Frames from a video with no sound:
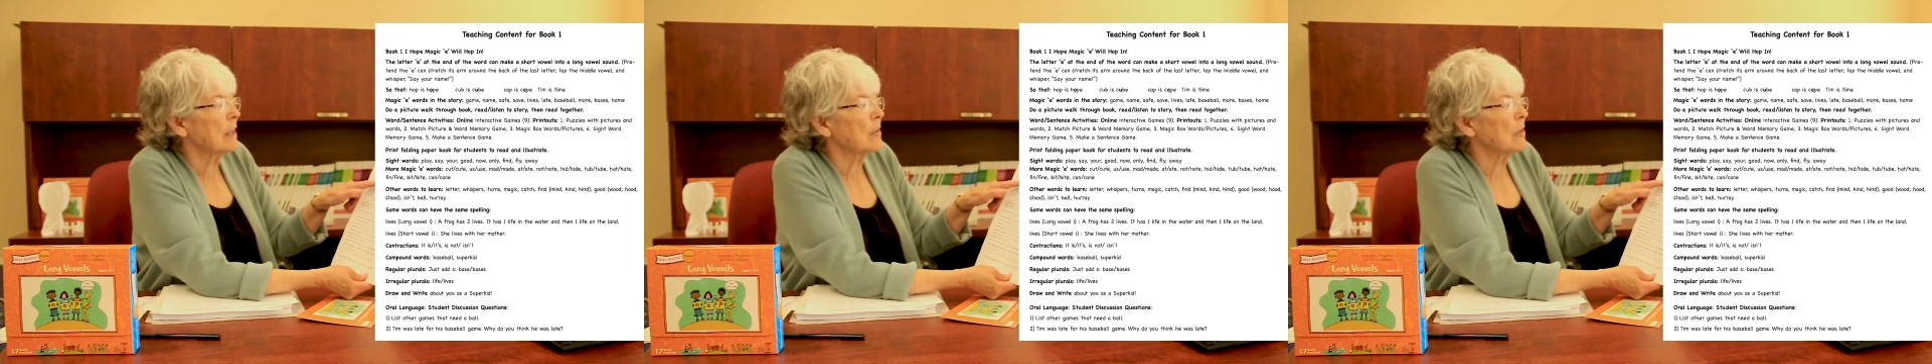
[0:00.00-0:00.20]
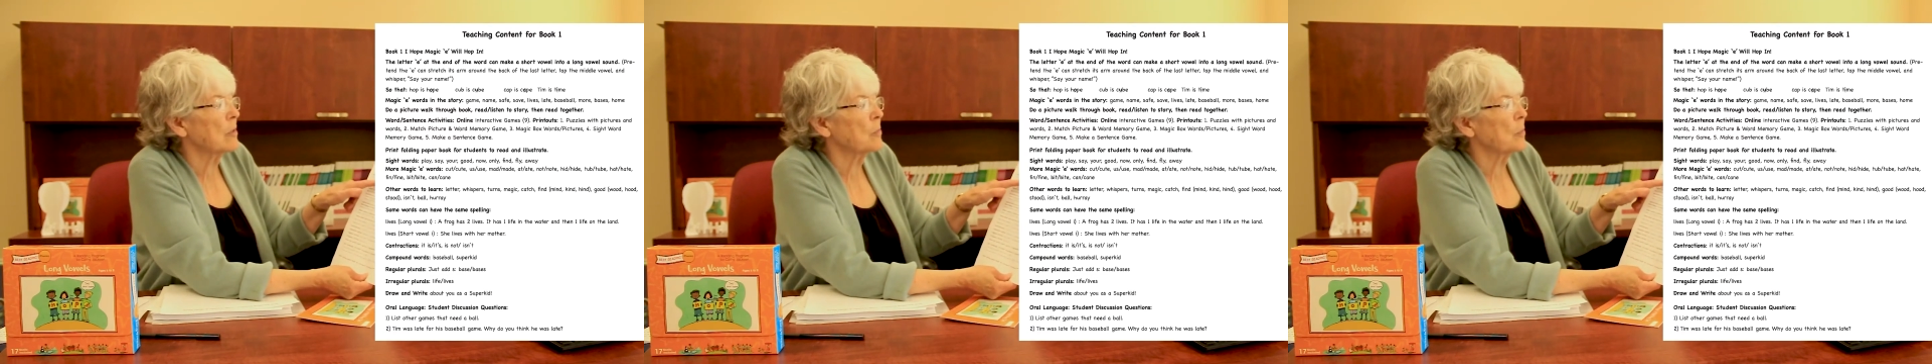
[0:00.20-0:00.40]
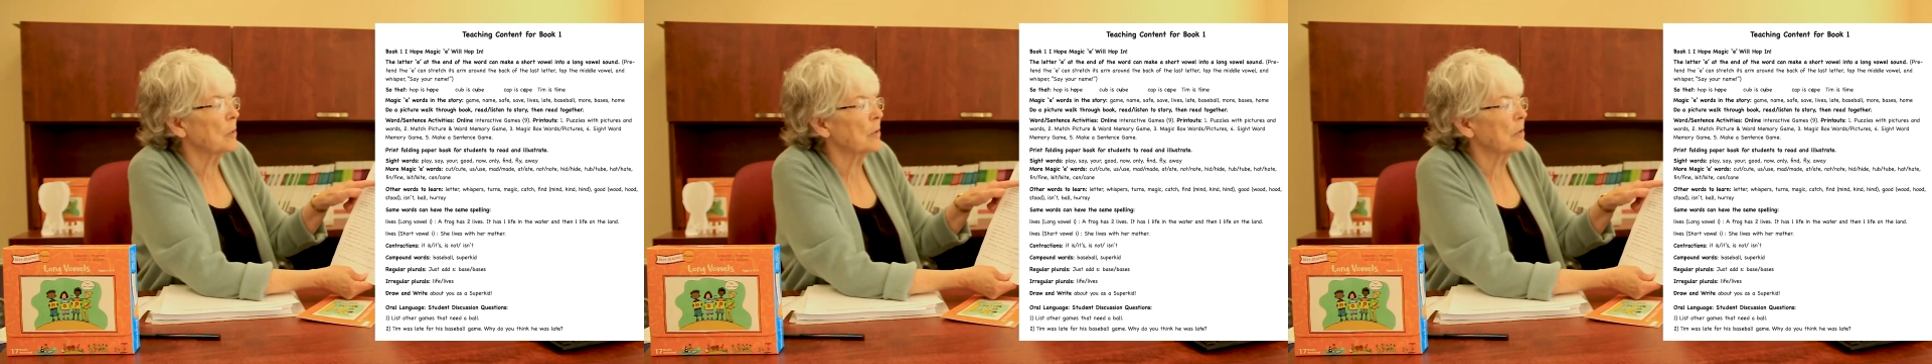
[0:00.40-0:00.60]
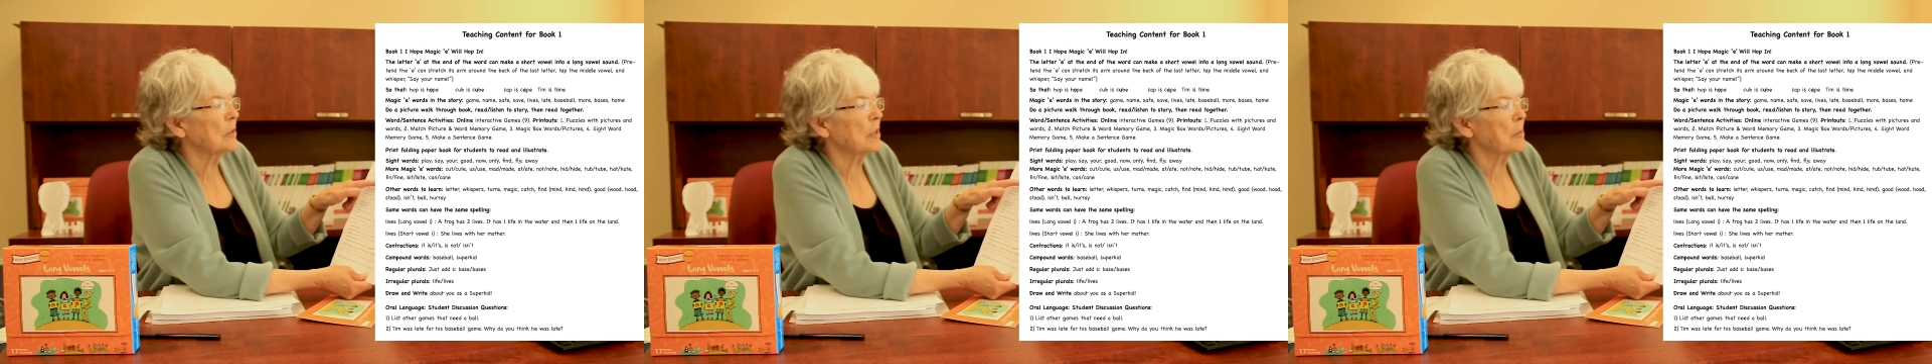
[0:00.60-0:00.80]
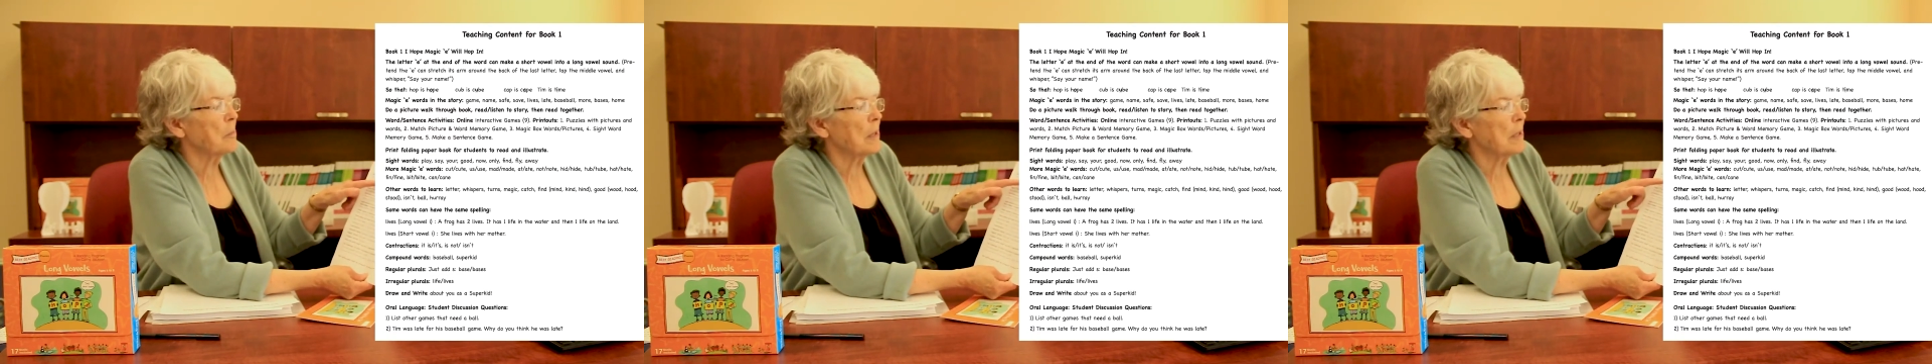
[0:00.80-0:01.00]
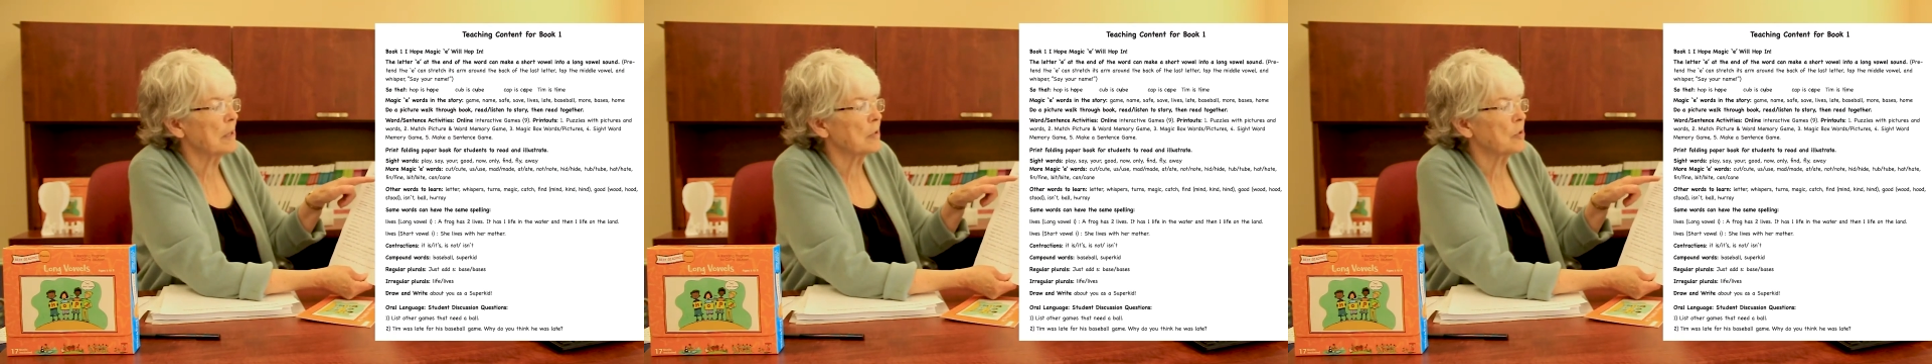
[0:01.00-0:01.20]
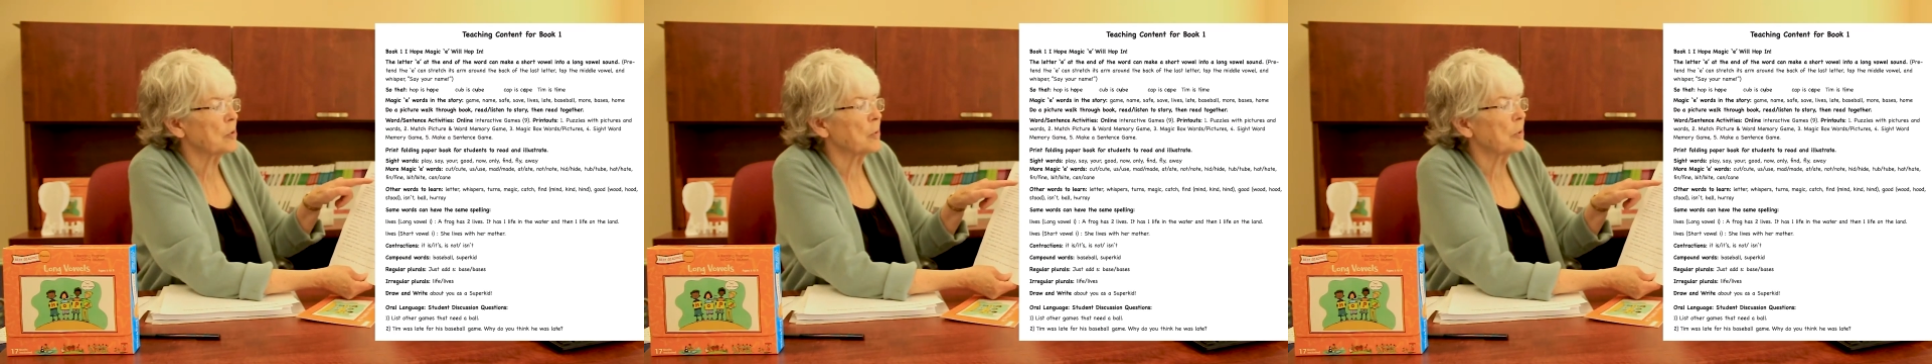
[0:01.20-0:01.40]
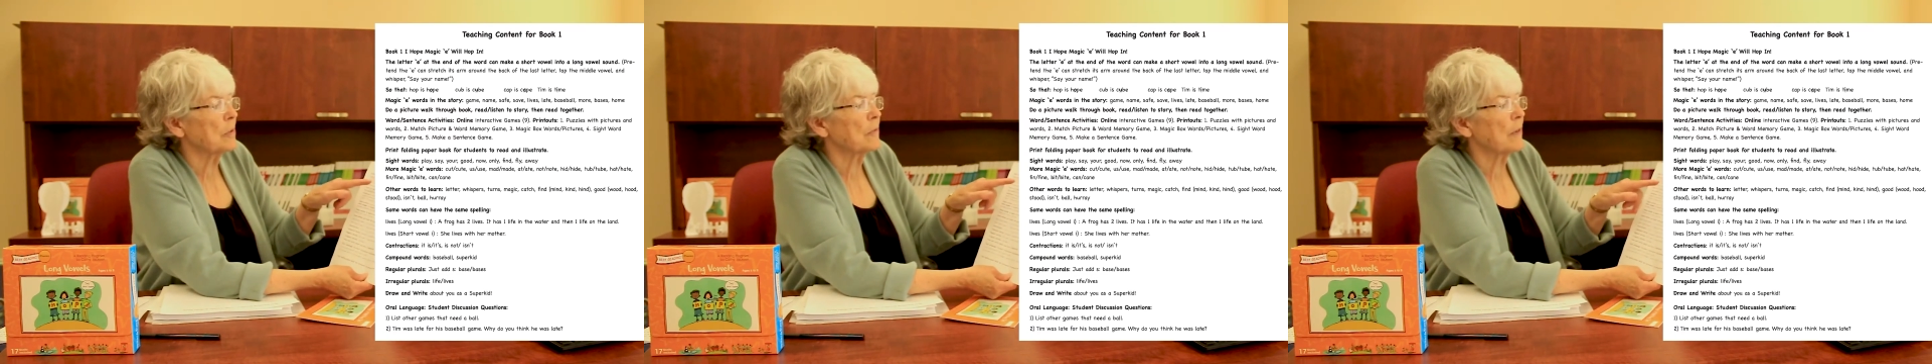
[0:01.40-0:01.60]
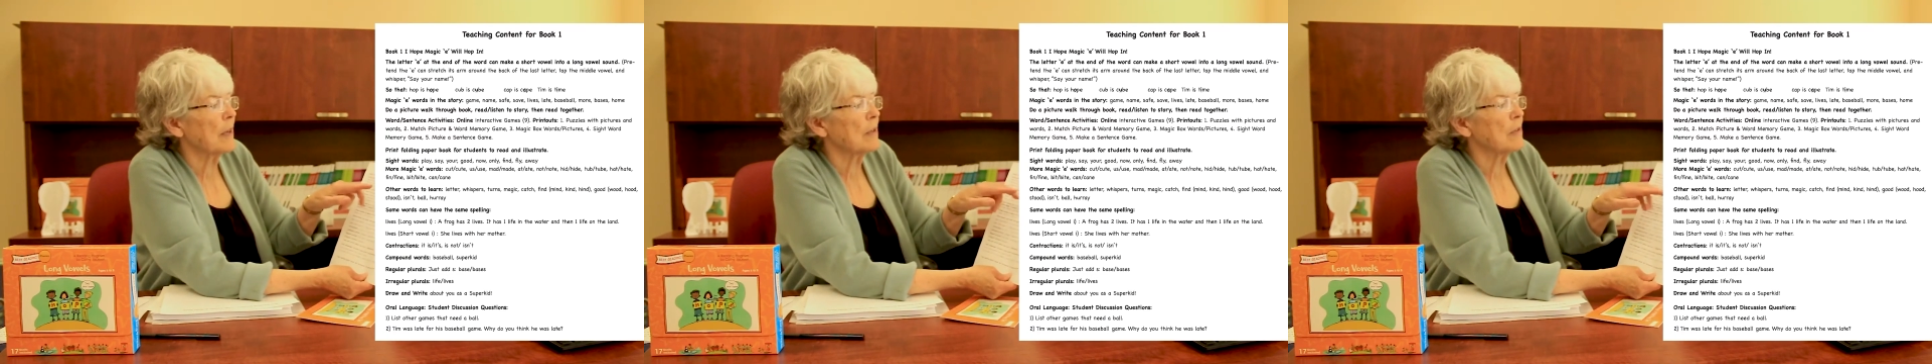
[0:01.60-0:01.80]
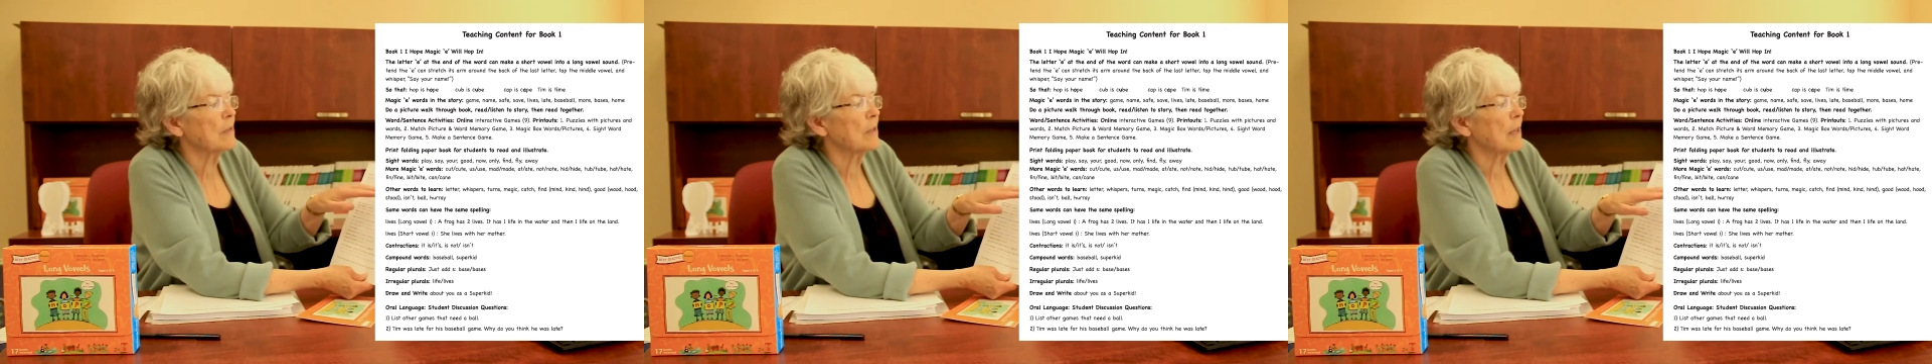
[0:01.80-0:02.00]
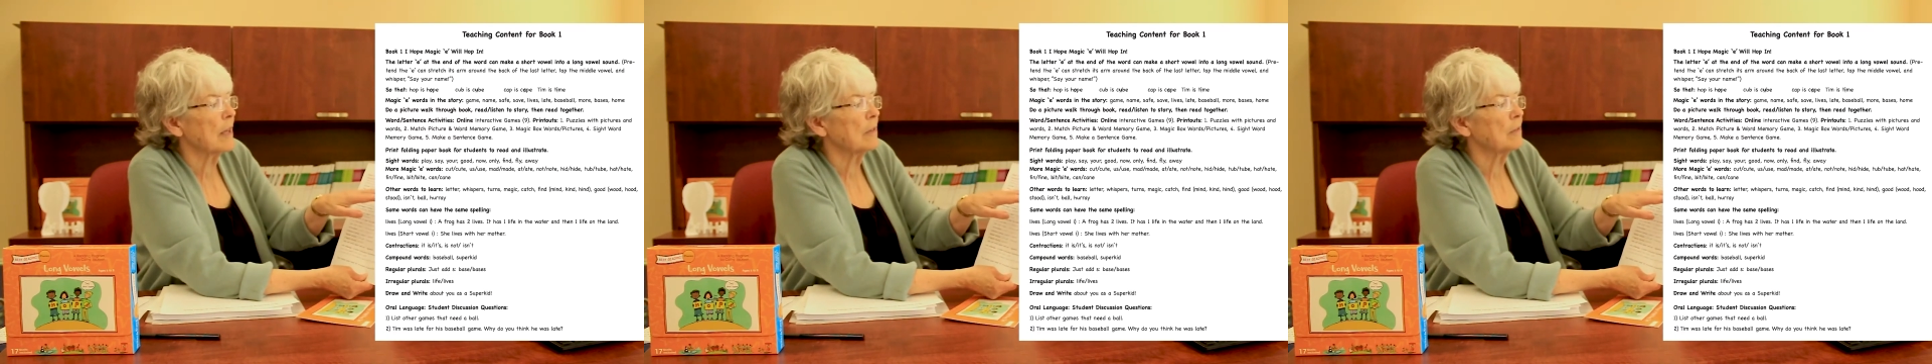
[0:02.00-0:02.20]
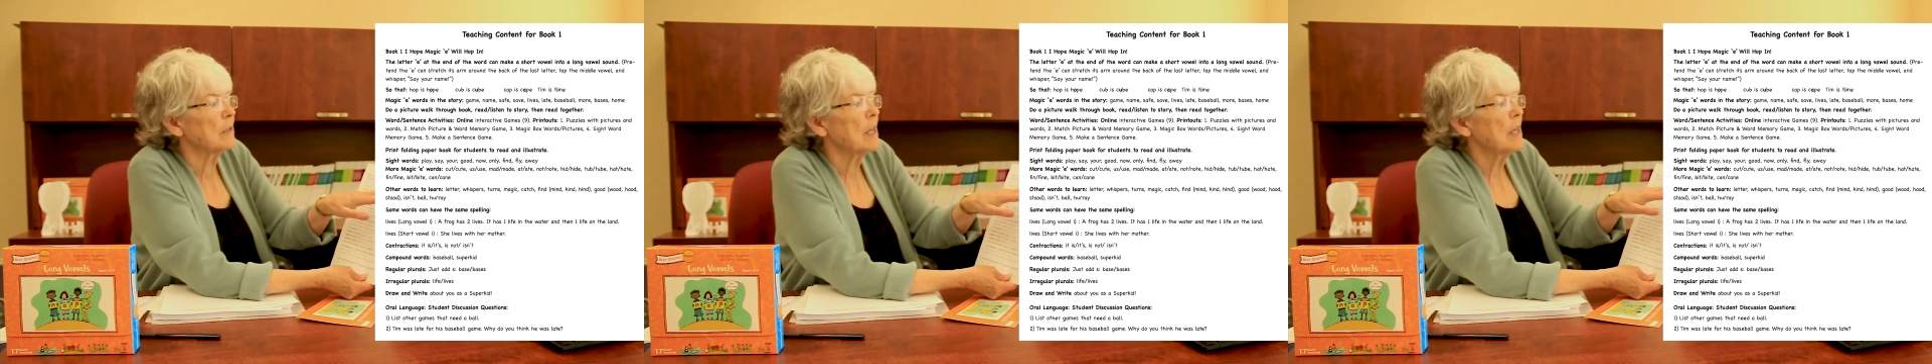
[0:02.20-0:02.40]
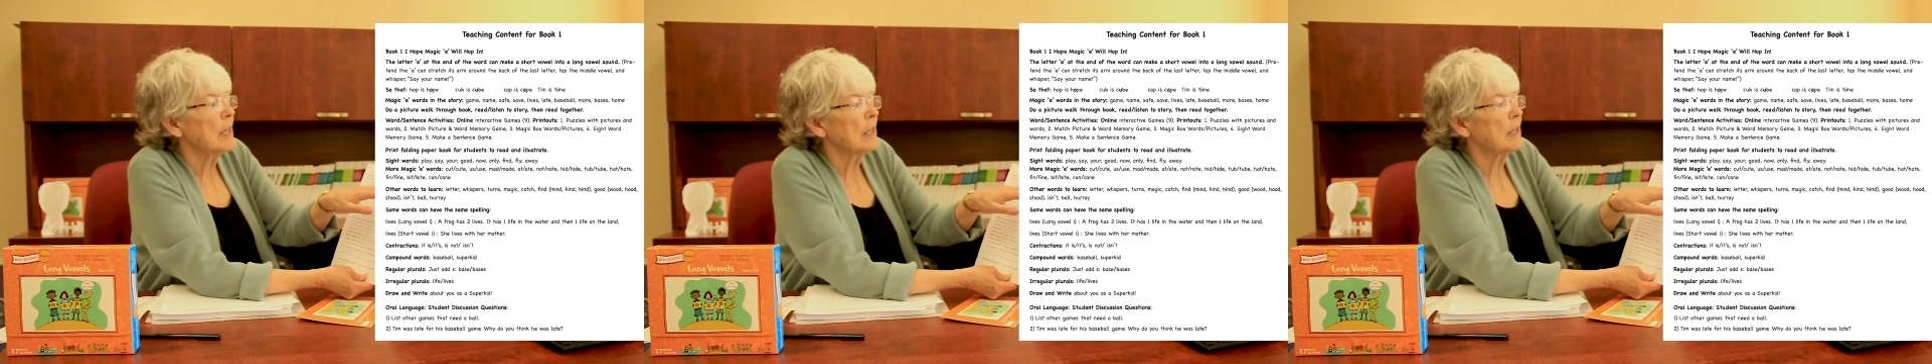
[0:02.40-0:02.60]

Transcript: end of the word can make a short vowel sound